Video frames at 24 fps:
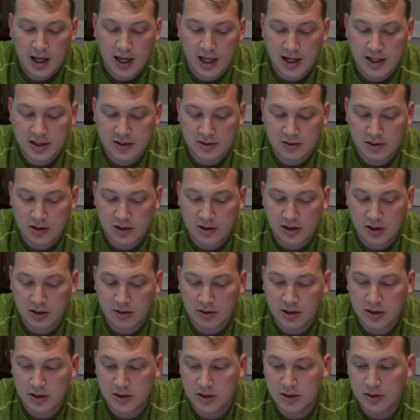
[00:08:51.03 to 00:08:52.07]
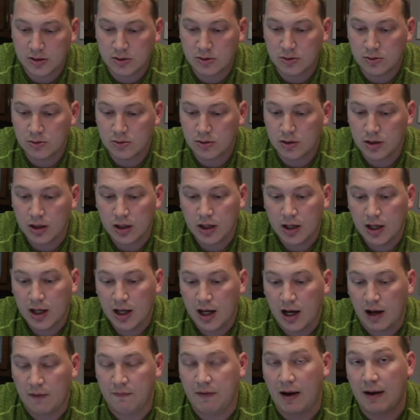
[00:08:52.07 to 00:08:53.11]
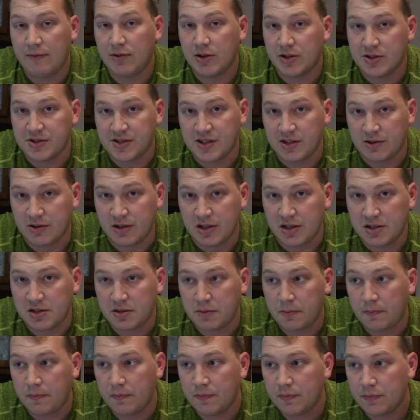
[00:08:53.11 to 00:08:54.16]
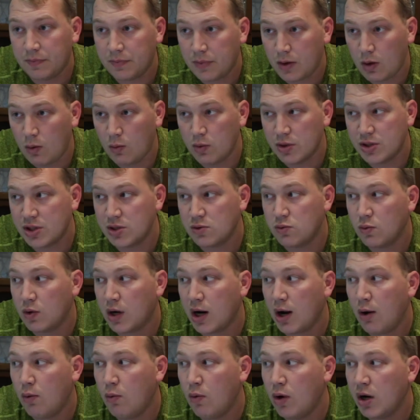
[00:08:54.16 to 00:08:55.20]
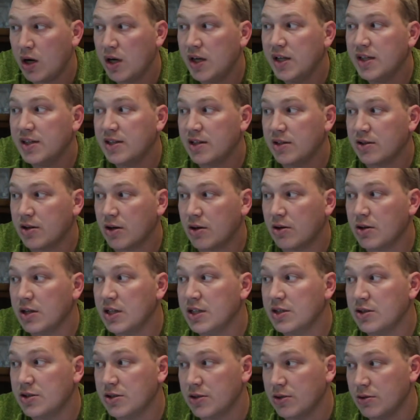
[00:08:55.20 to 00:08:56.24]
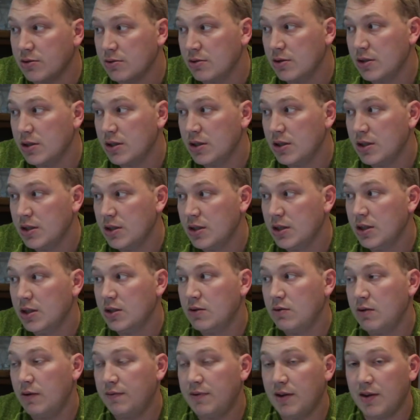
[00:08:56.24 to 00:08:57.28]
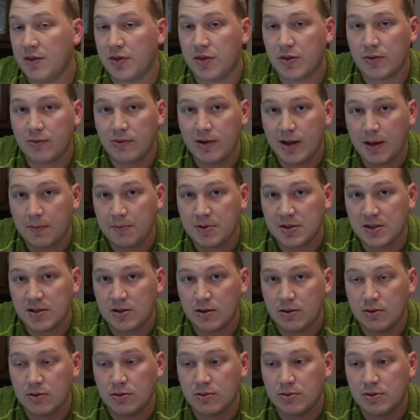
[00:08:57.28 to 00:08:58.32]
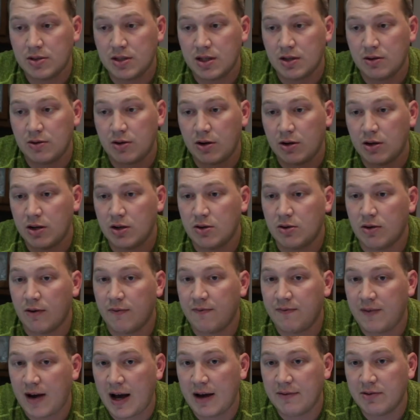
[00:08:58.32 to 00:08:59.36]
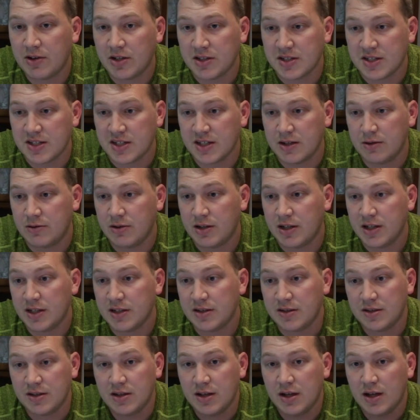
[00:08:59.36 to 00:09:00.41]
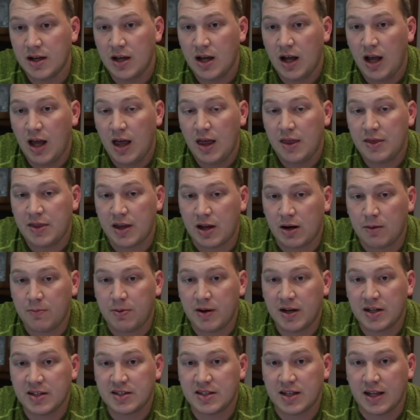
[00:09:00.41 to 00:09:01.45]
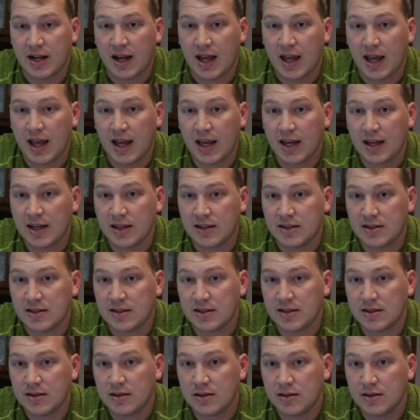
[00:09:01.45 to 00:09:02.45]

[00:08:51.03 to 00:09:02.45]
and it's going to turn into a five hunt series, which is what I wanted it to turn into. We've done three episodes. and turned turn into a five hunt series. That'll put us at eight.